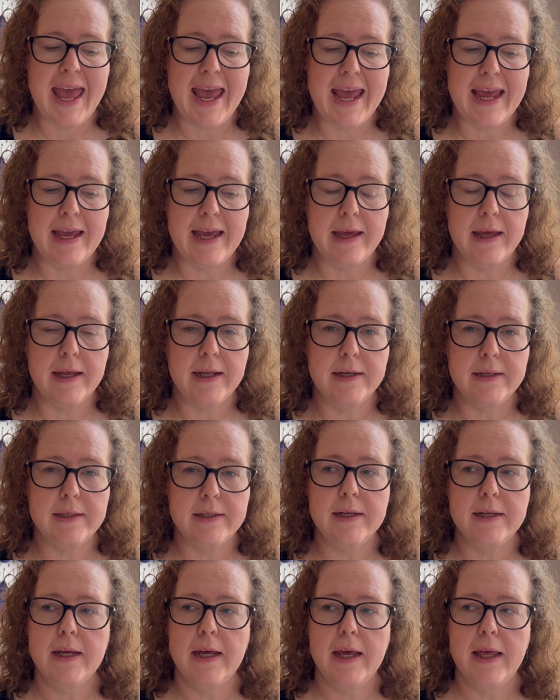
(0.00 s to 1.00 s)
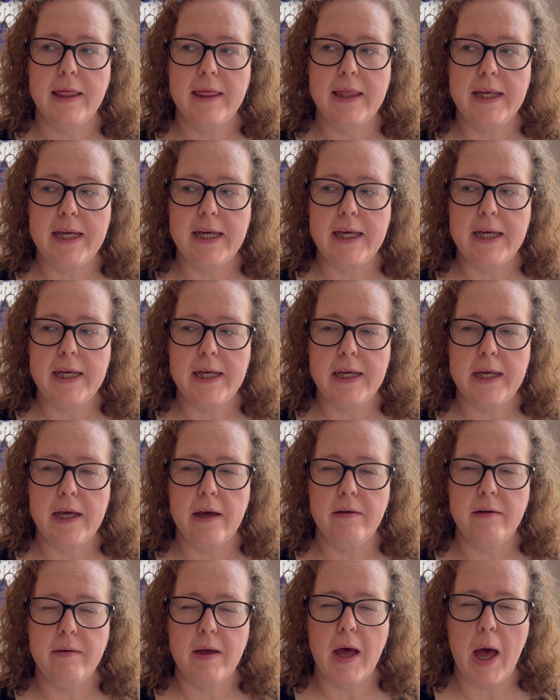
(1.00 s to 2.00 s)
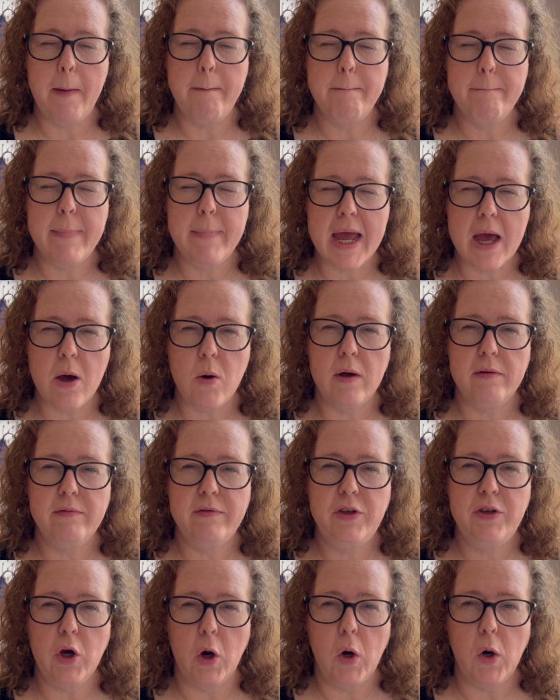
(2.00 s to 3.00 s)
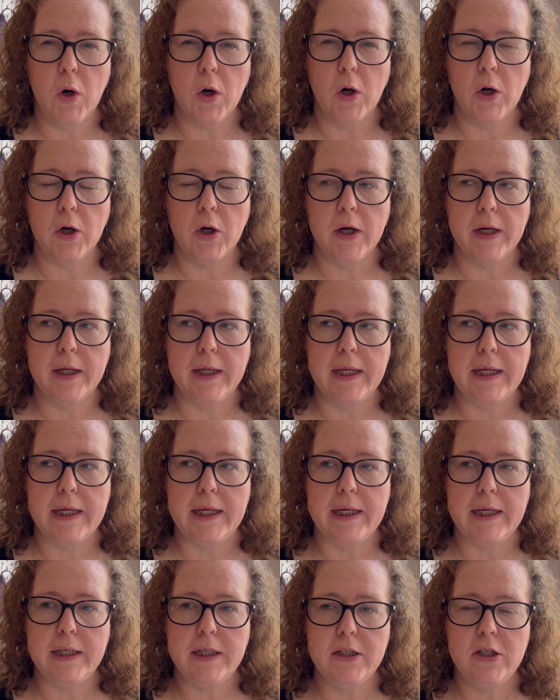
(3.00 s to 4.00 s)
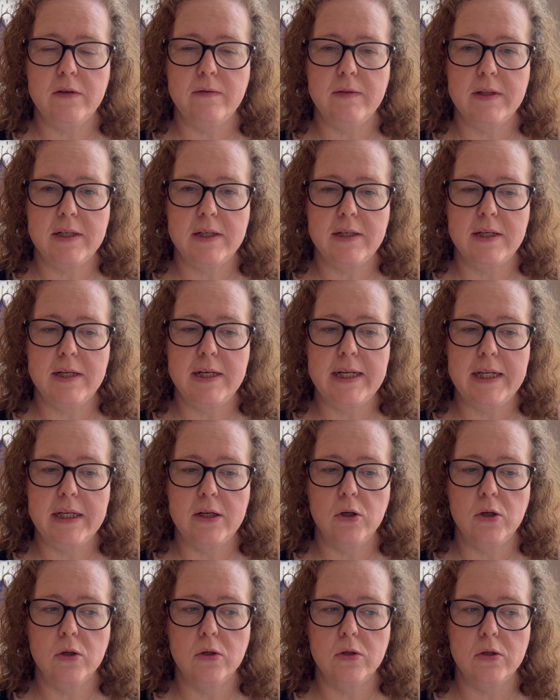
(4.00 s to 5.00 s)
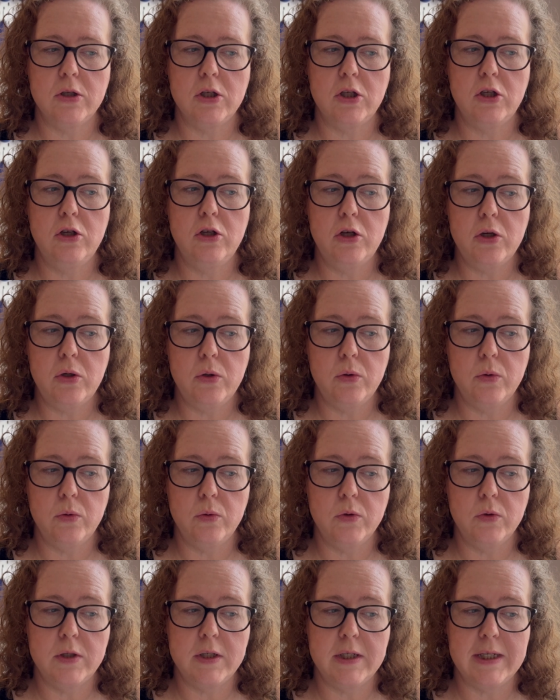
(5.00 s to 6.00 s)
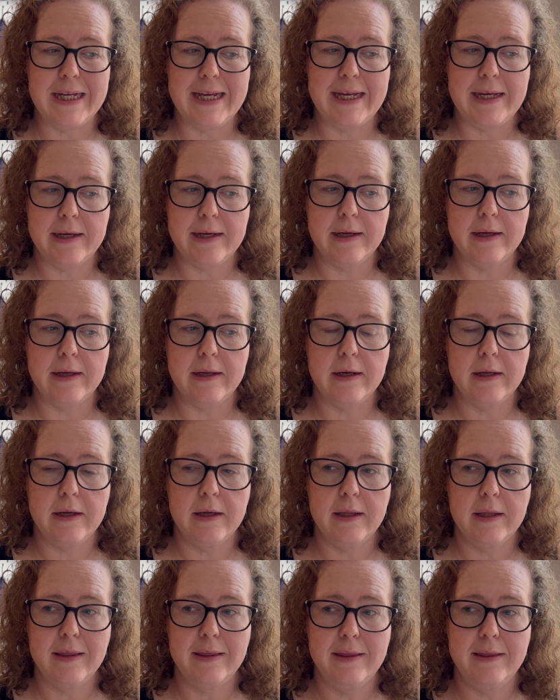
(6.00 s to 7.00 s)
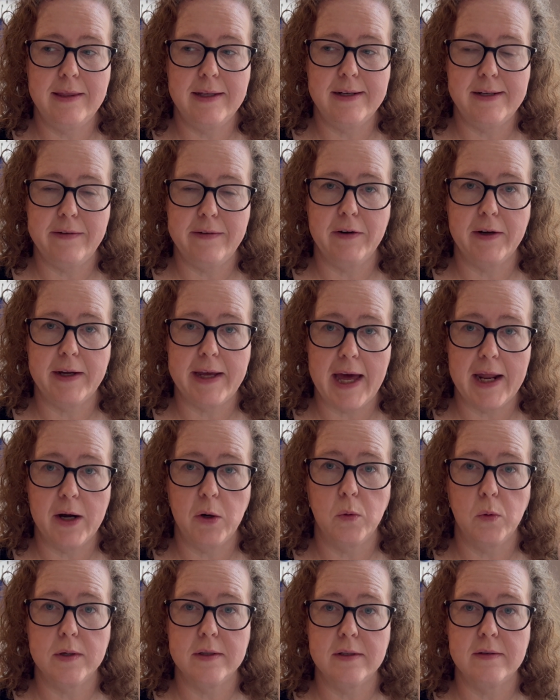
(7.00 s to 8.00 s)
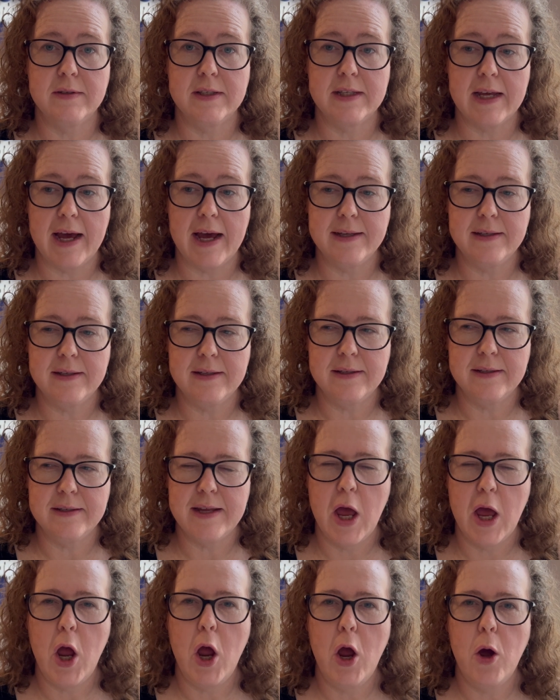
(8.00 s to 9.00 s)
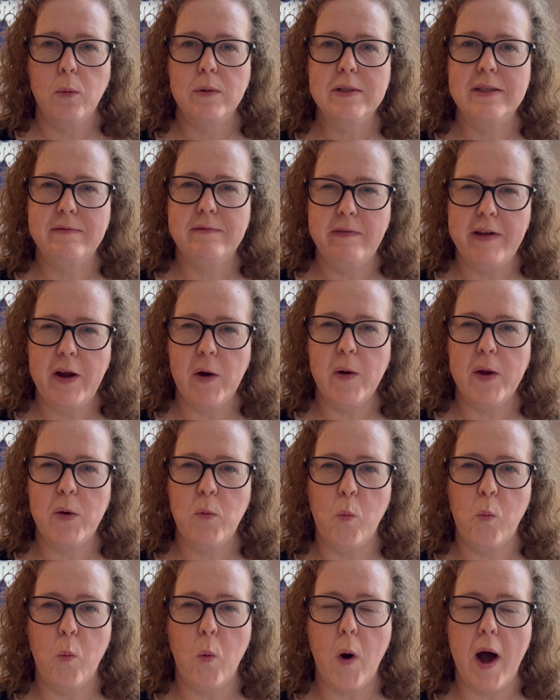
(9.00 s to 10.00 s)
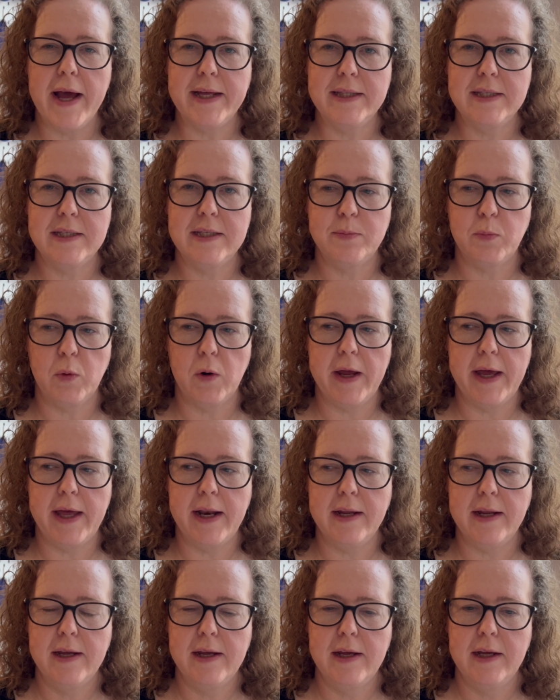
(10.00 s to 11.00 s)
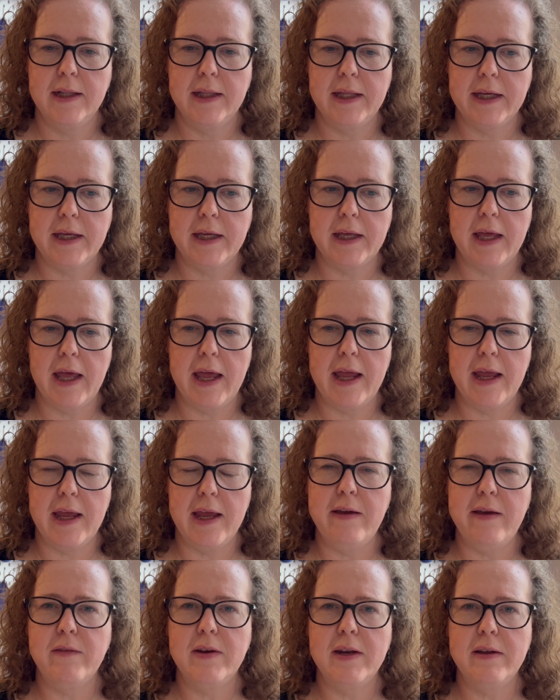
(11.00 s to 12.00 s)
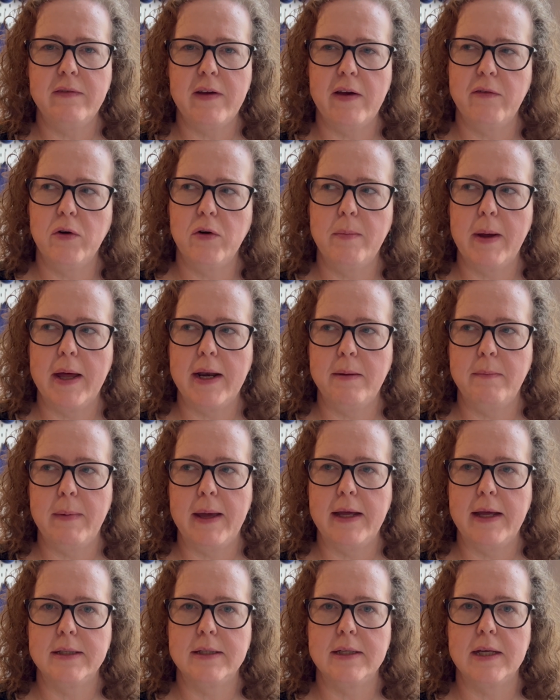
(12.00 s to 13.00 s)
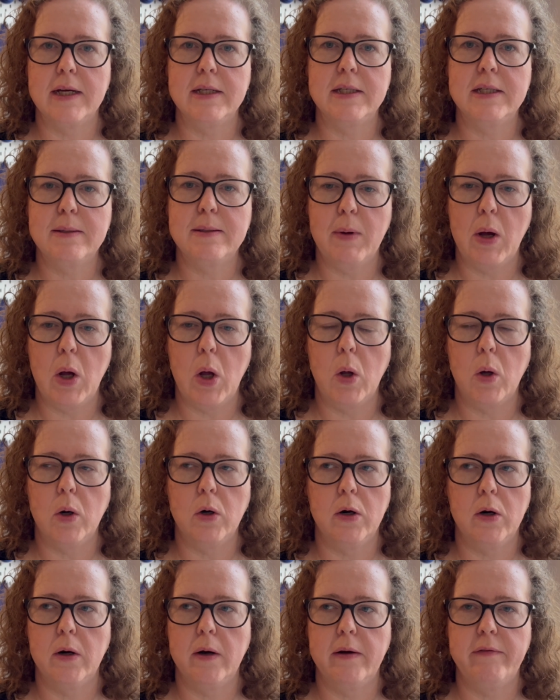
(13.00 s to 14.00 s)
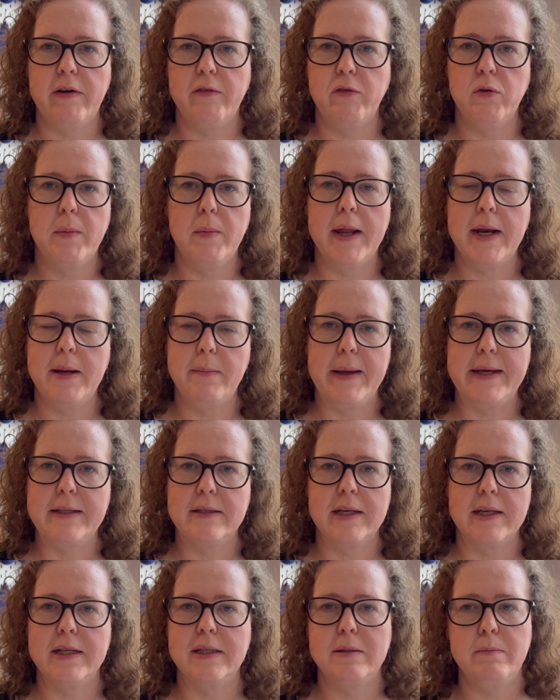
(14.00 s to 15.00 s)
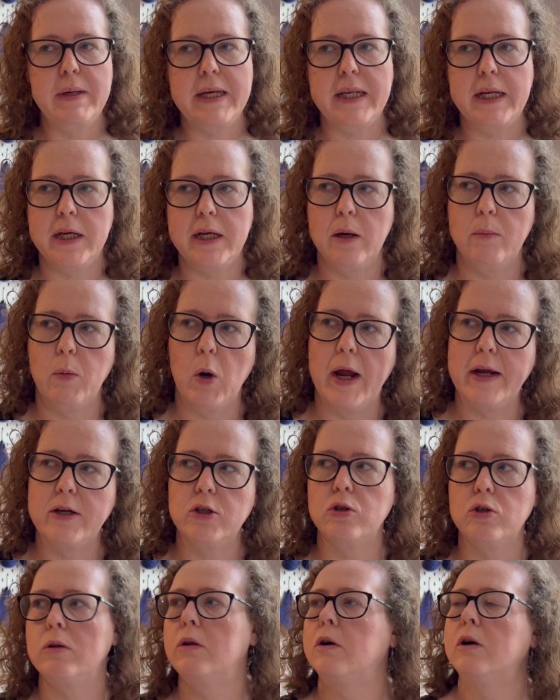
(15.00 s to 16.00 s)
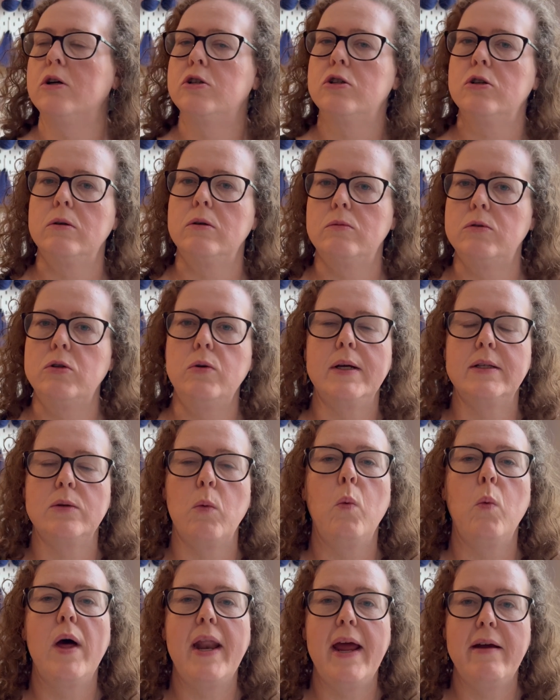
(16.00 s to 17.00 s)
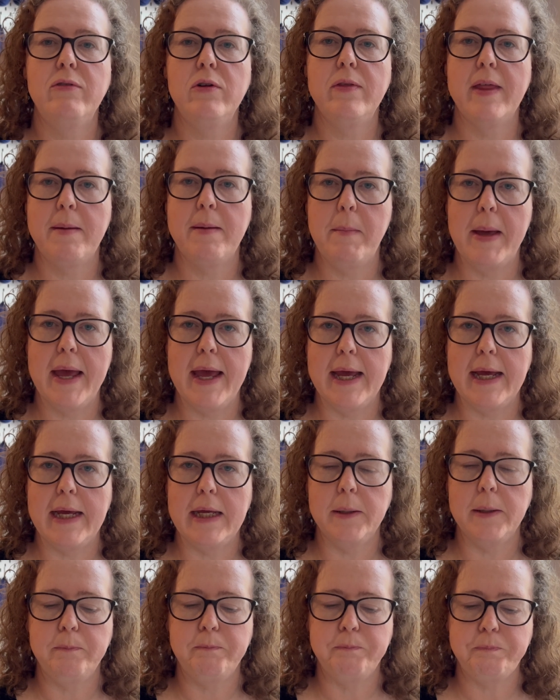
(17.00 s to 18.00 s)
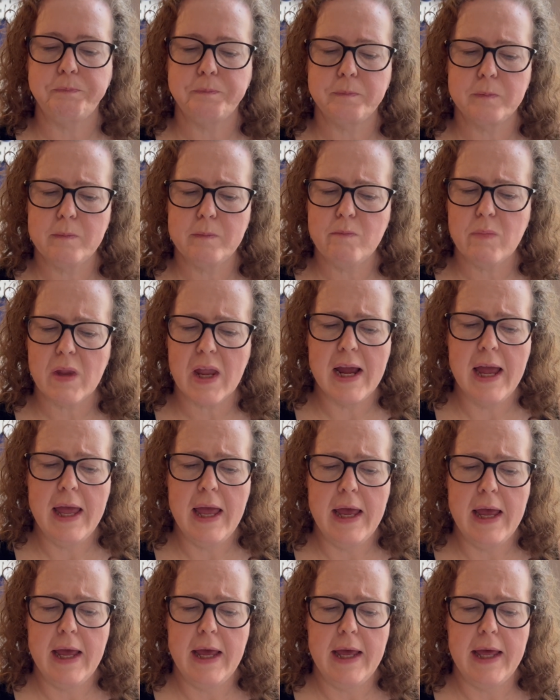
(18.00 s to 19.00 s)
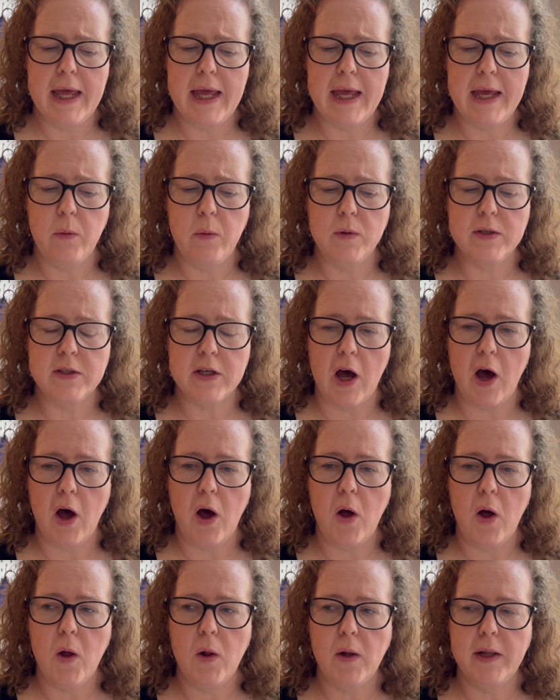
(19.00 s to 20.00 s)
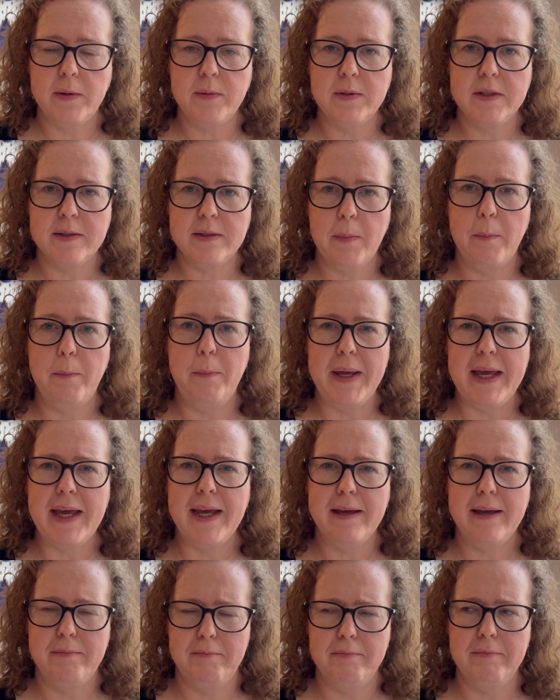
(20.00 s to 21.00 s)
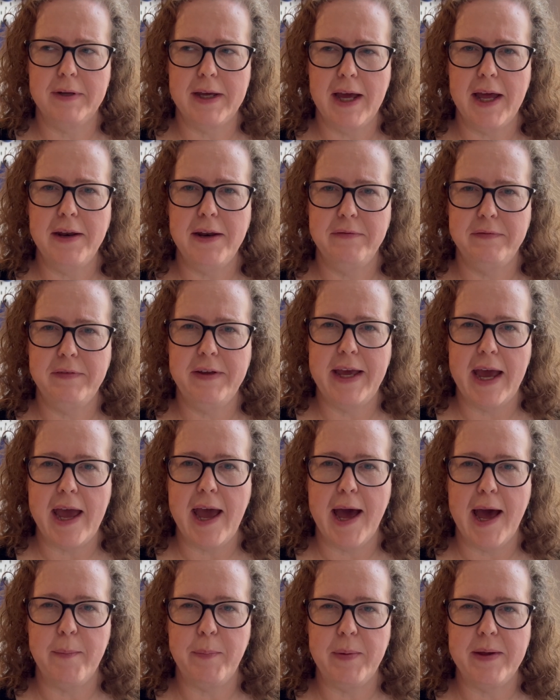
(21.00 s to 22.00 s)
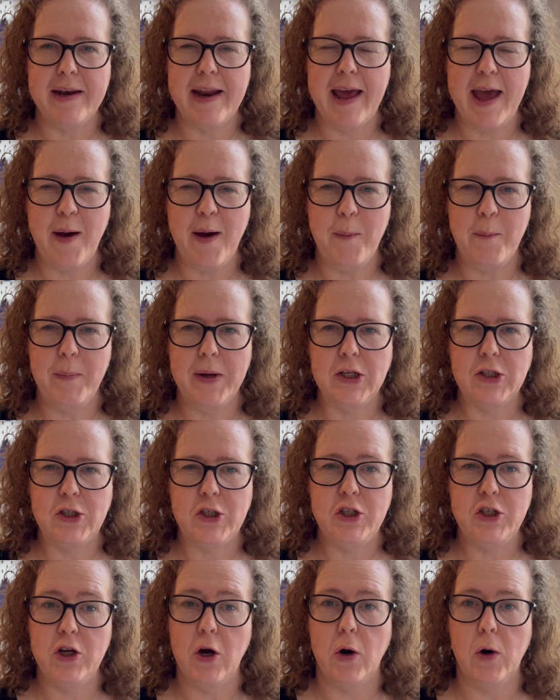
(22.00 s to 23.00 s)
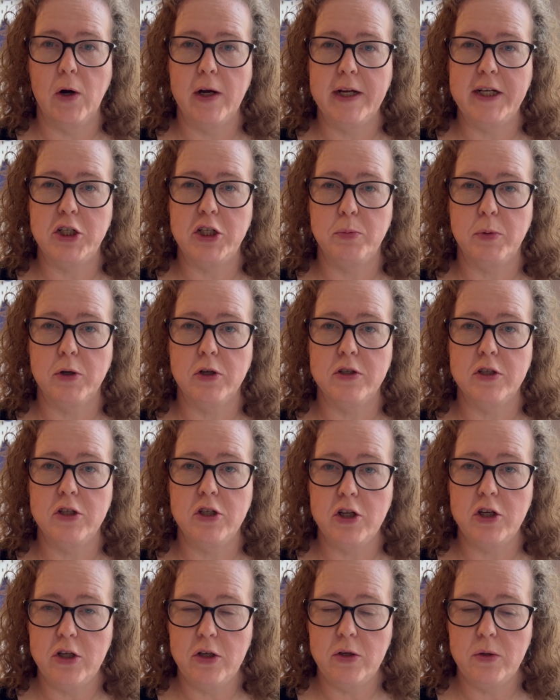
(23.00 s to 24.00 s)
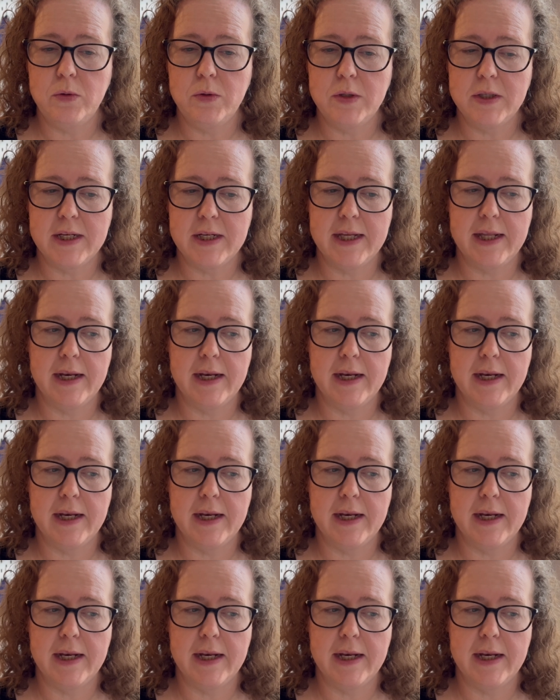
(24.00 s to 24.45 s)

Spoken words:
And the amount of yarn each of the knitters used in the different categories of sizes was very widespread. Like, even if everybody made size small, or if everybody made size medium or extra large or 2X, whatever they made, it was a big kind of gap in how much yarn each person used.